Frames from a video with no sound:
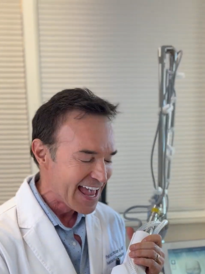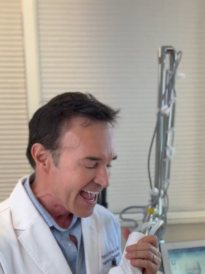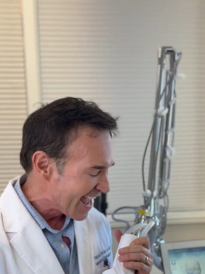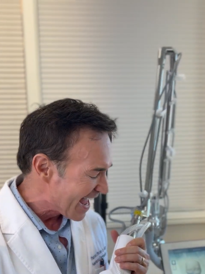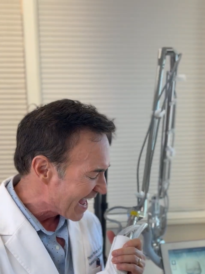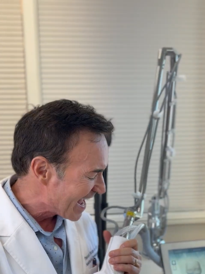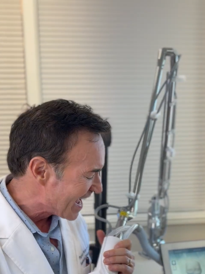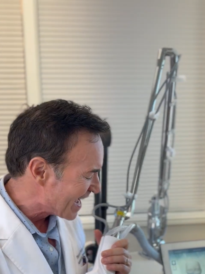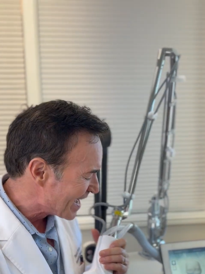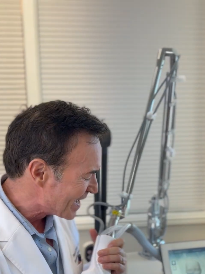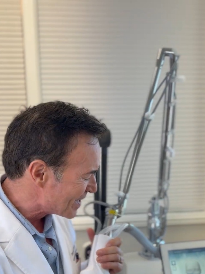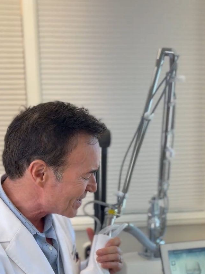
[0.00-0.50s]

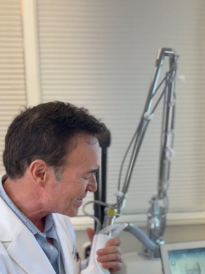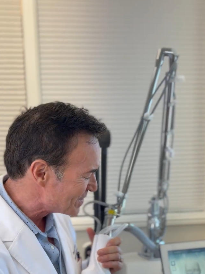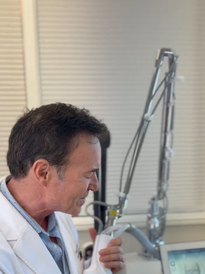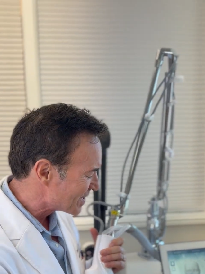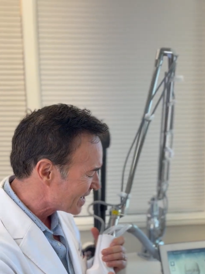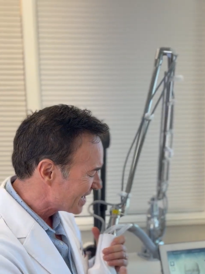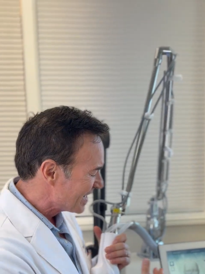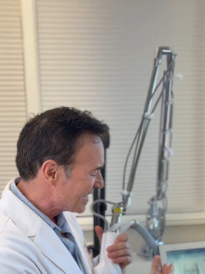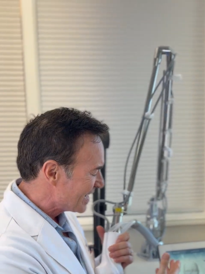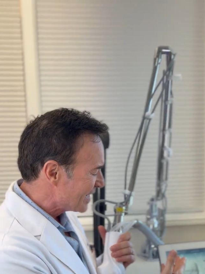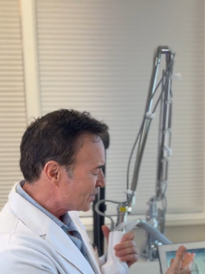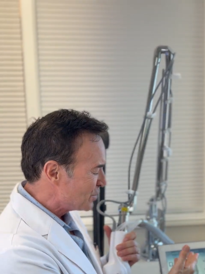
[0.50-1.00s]
and
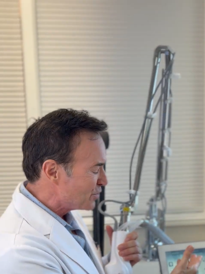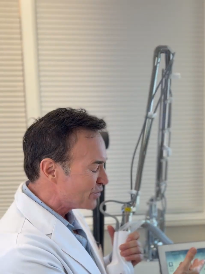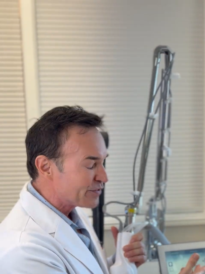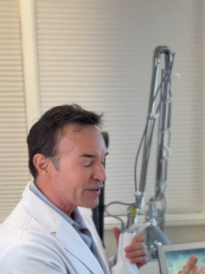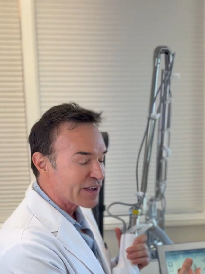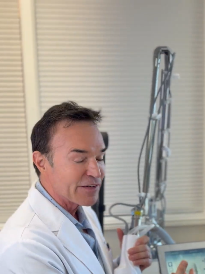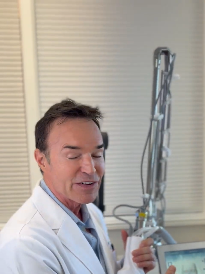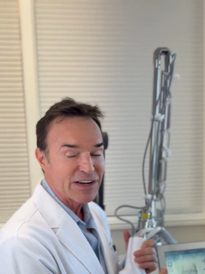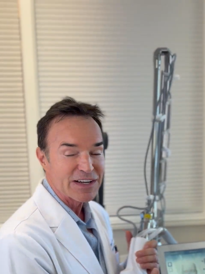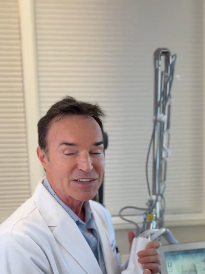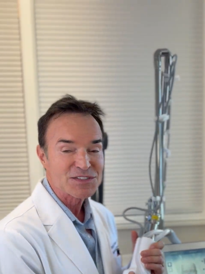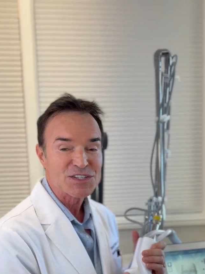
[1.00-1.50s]
you've
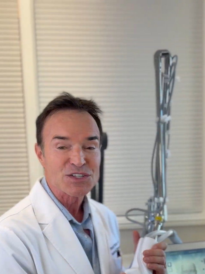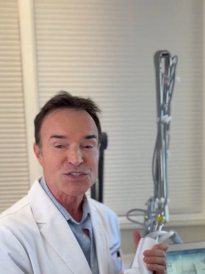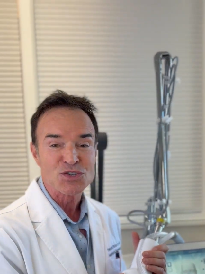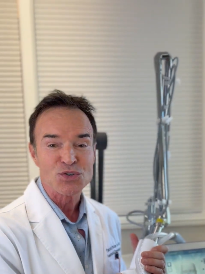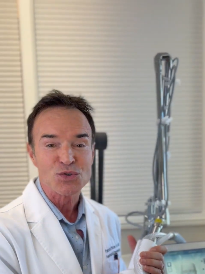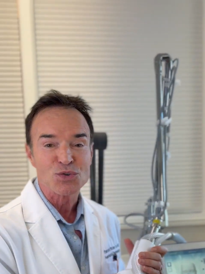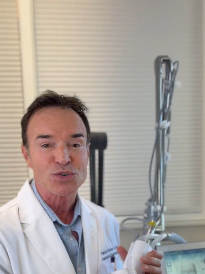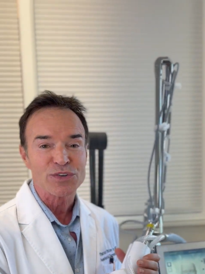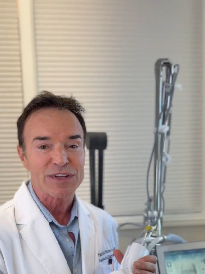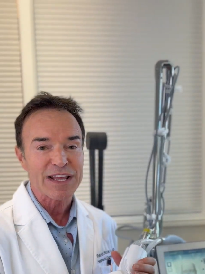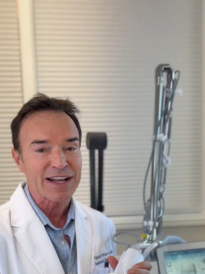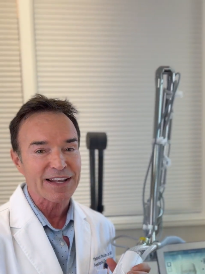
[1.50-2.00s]
given us a
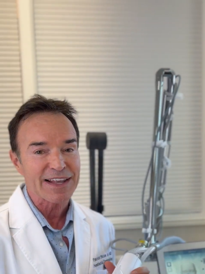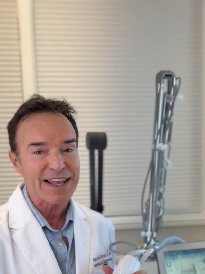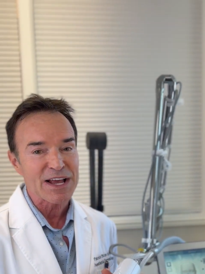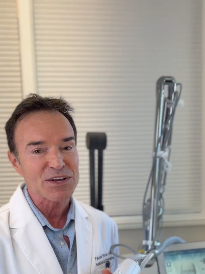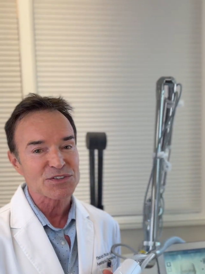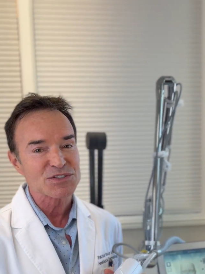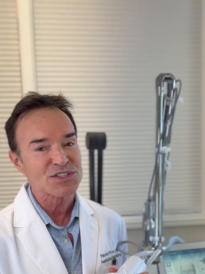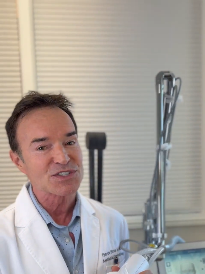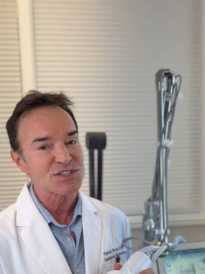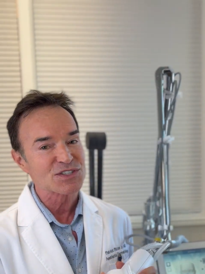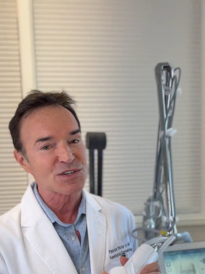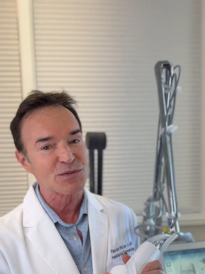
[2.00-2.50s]
tool that
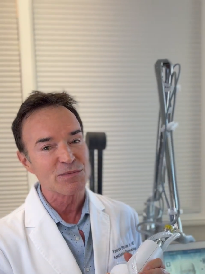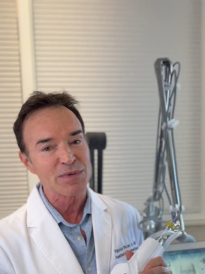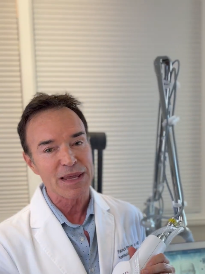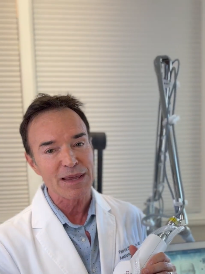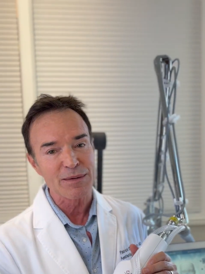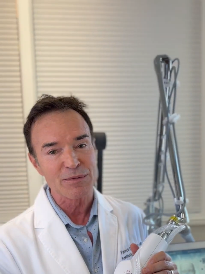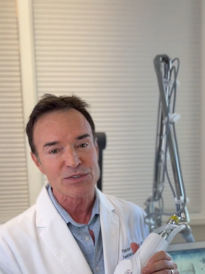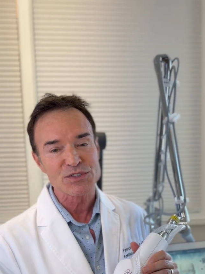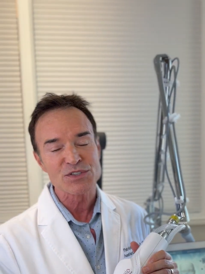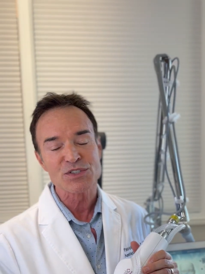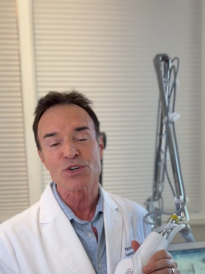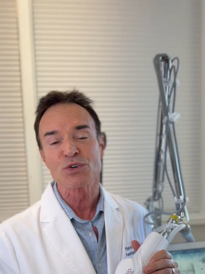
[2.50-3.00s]
allows us to be
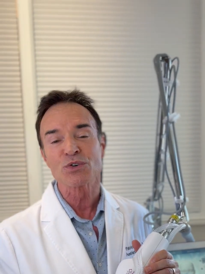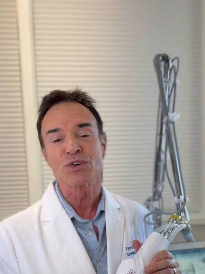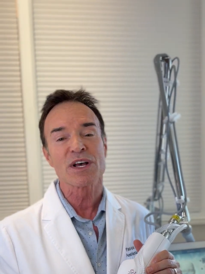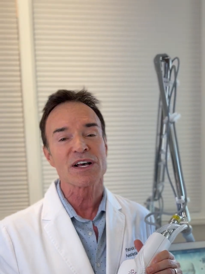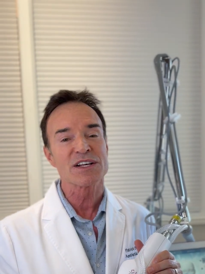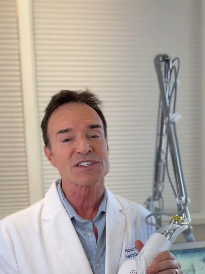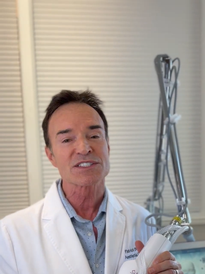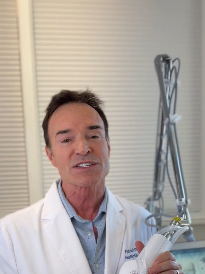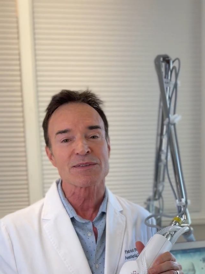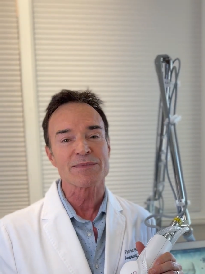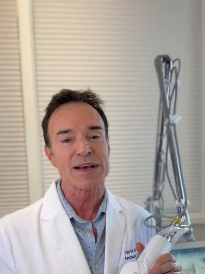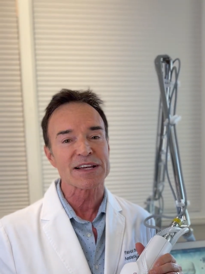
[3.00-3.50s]
able to so
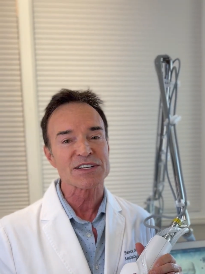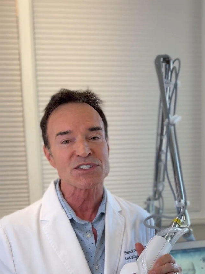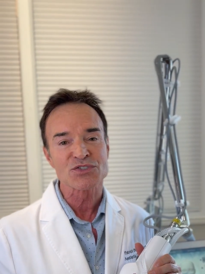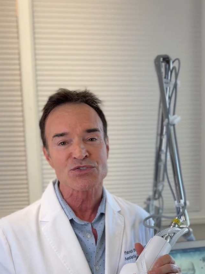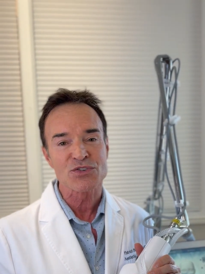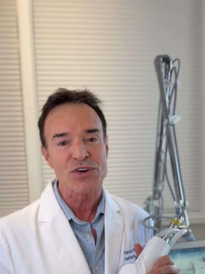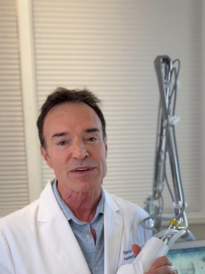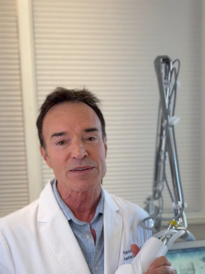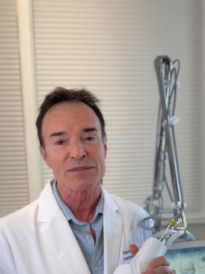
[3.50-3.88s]
customize